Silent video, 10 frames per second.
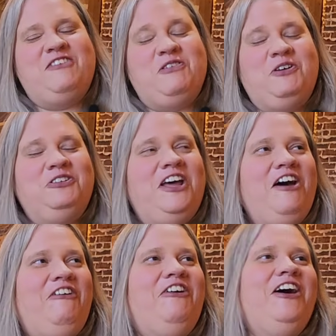I'm old
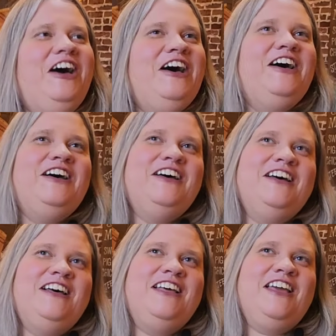now.
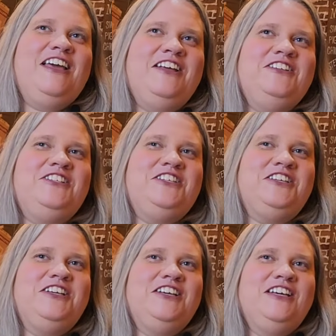And
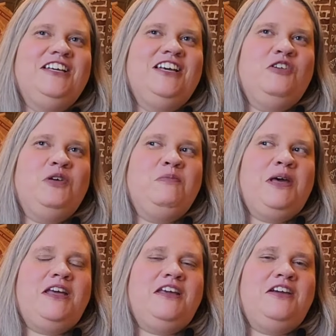we
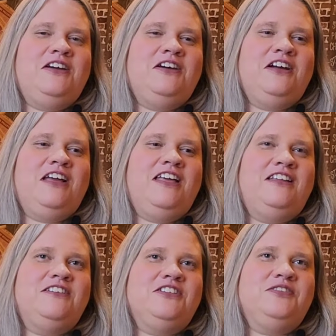met here,
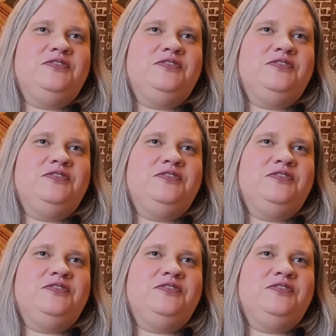and